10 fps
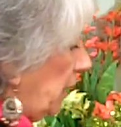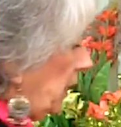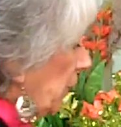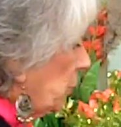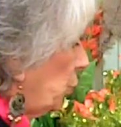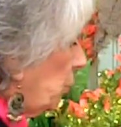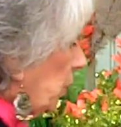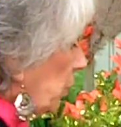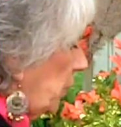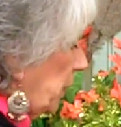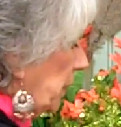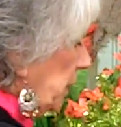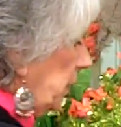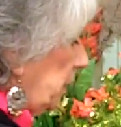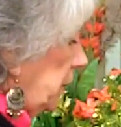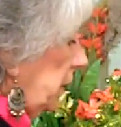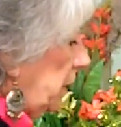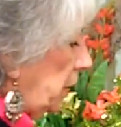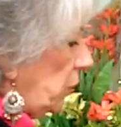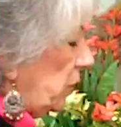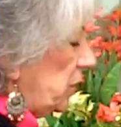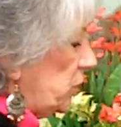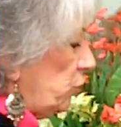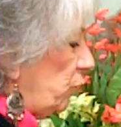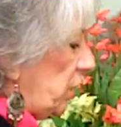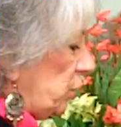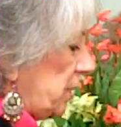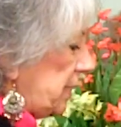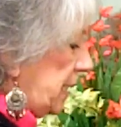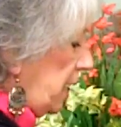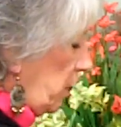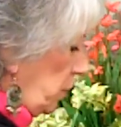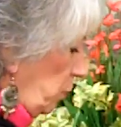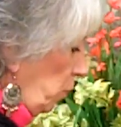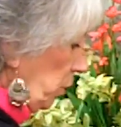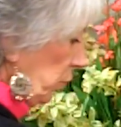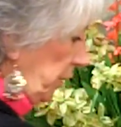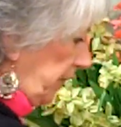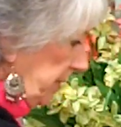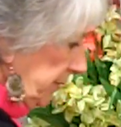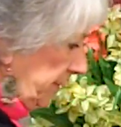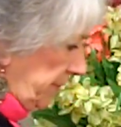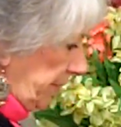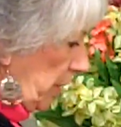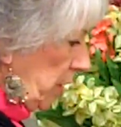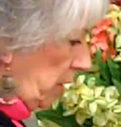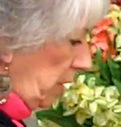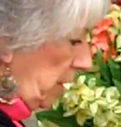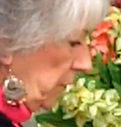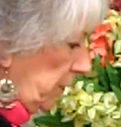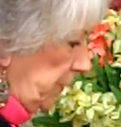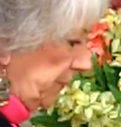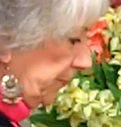as you're going, you can stretch this out and work with it all along.